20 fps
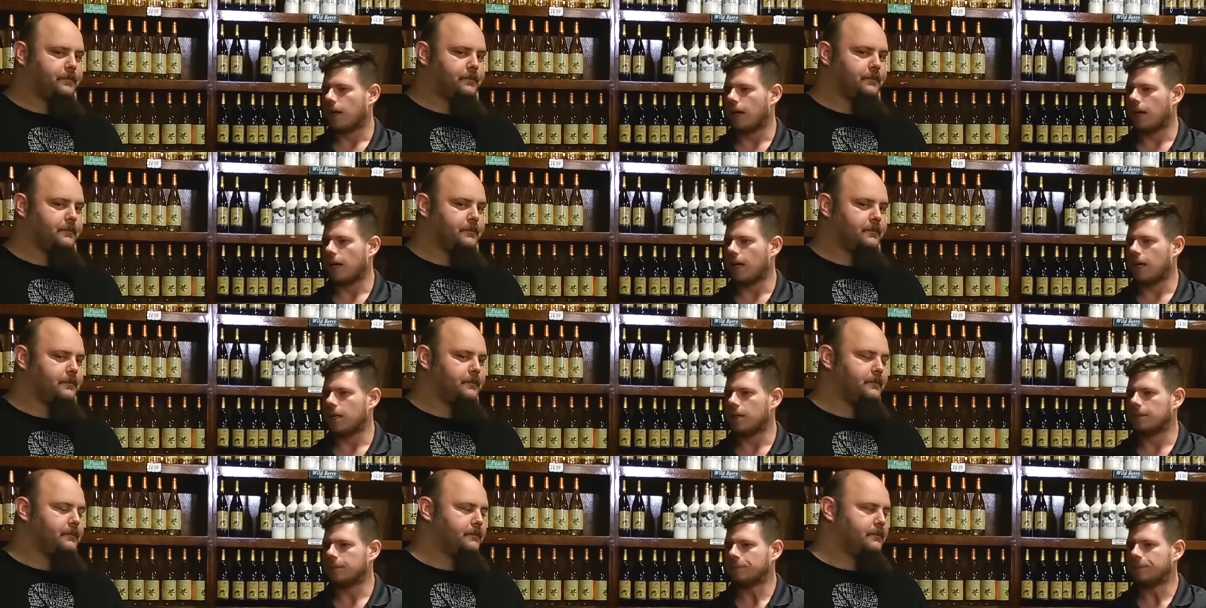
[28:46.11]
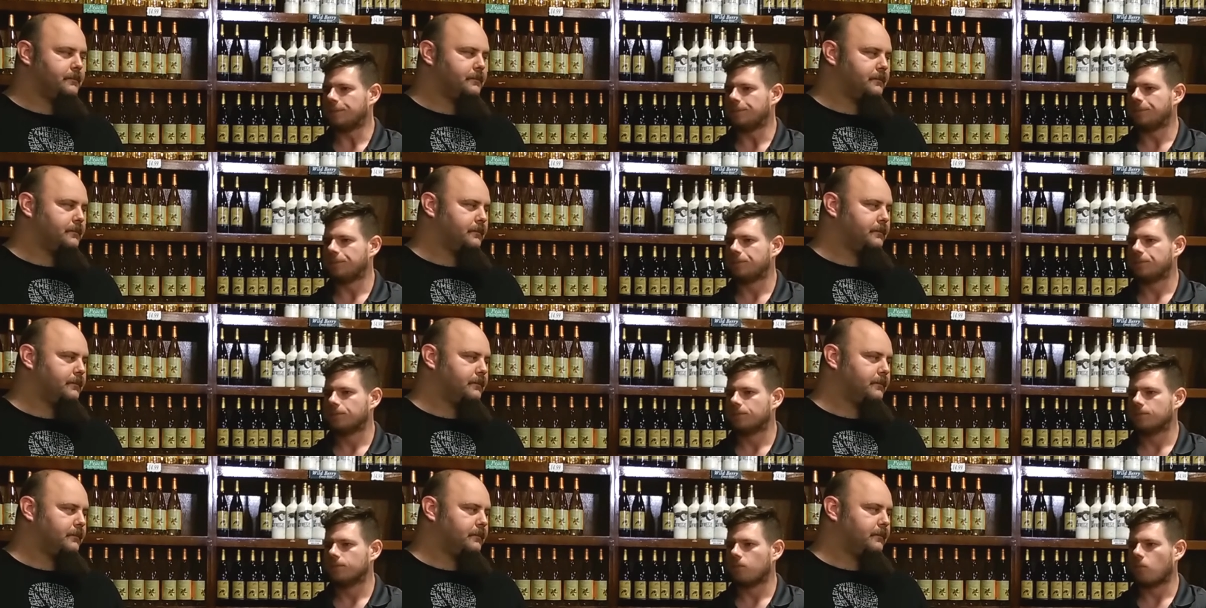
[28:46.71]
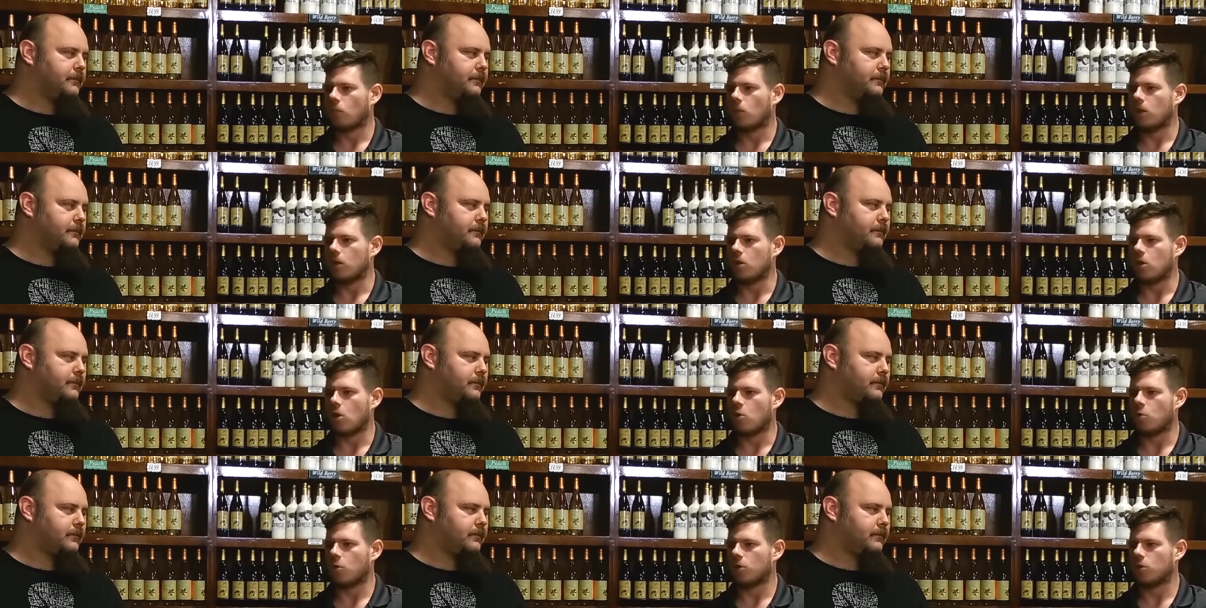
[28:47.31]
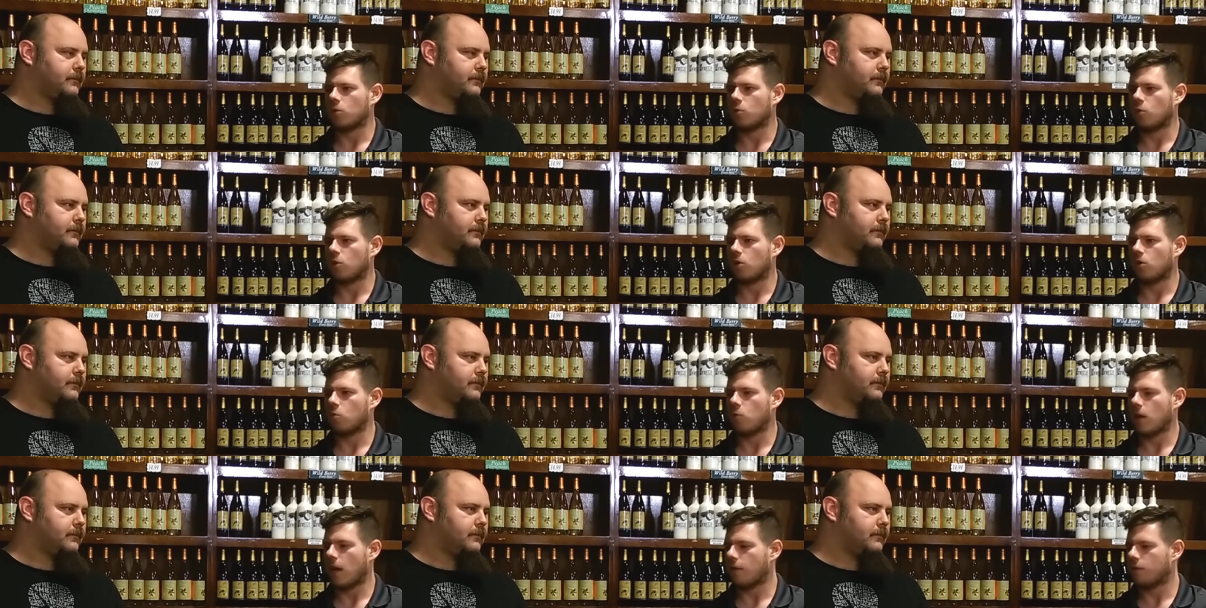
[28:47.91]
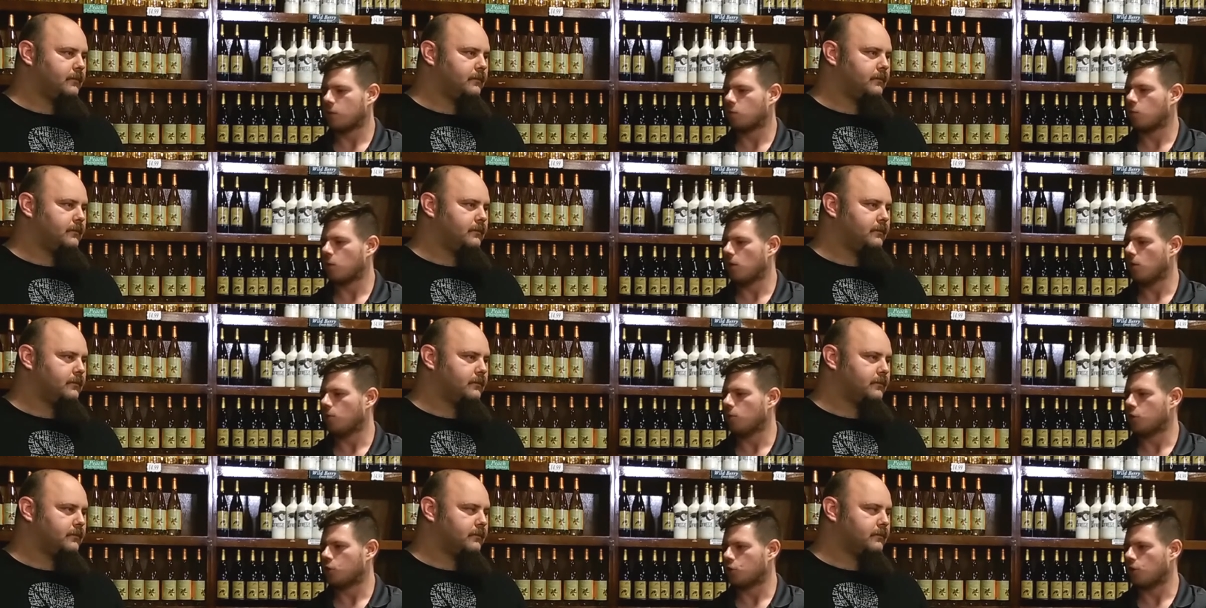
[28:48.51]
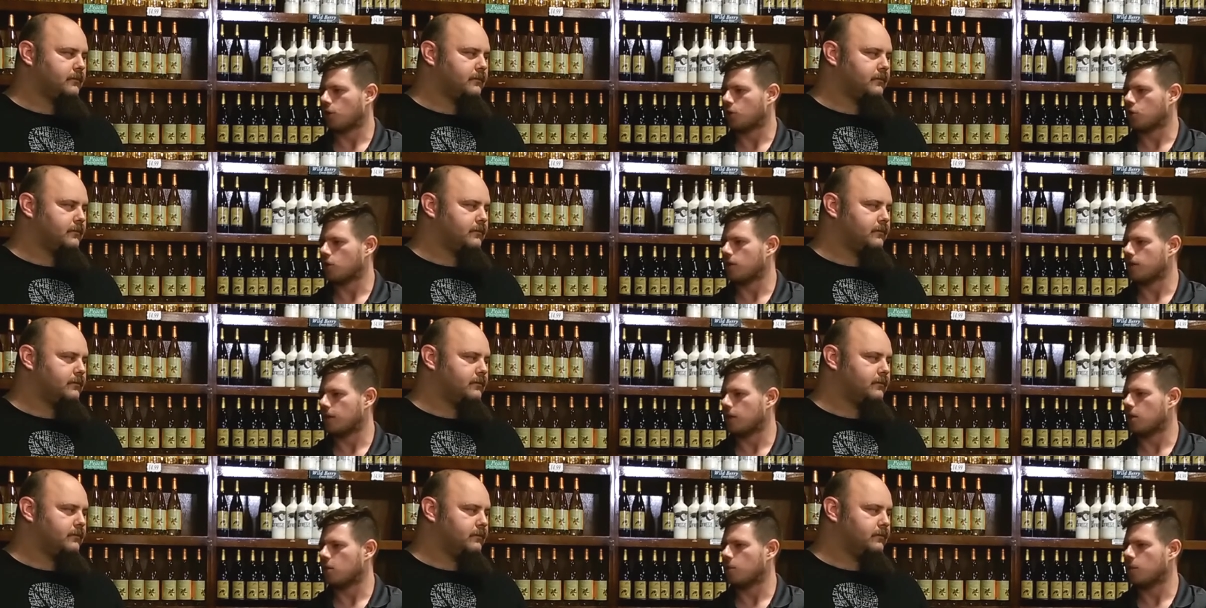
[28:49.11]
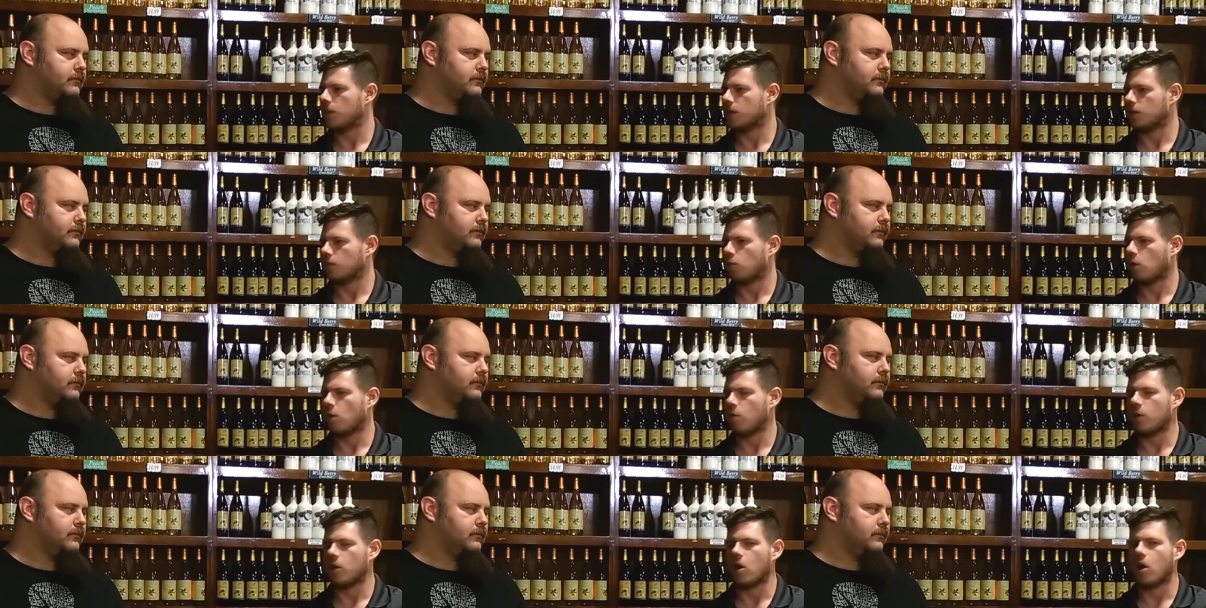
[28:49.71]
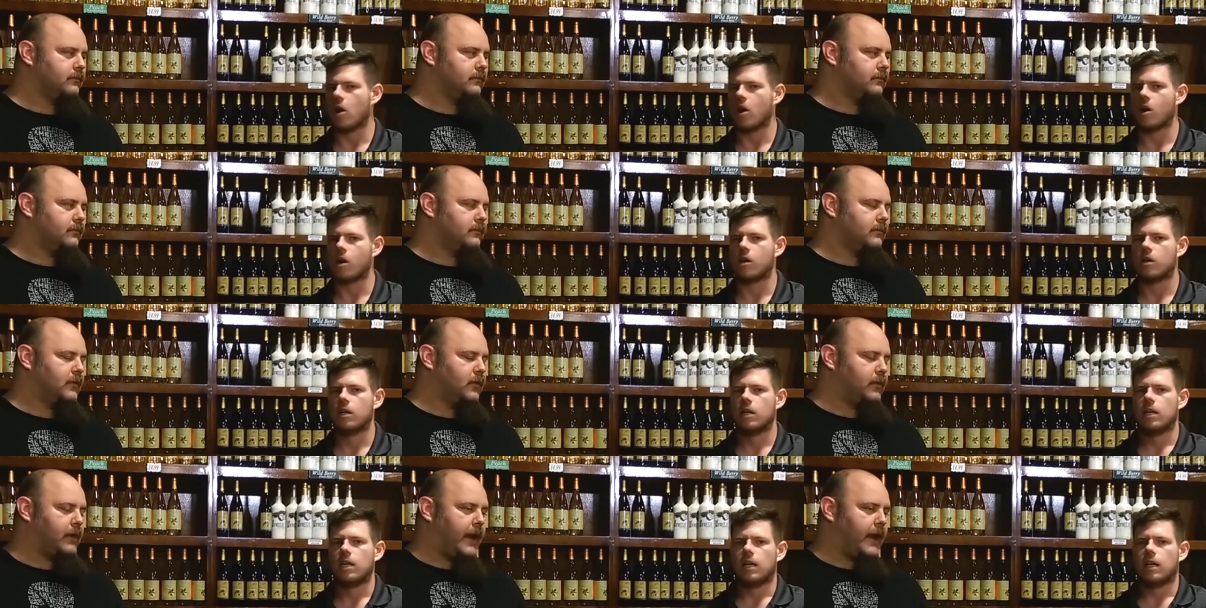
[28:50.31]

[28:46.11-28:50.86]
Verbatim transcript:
Speaker 1: Um, you know, we're, we're, we have some weird restrictions here because of where we are.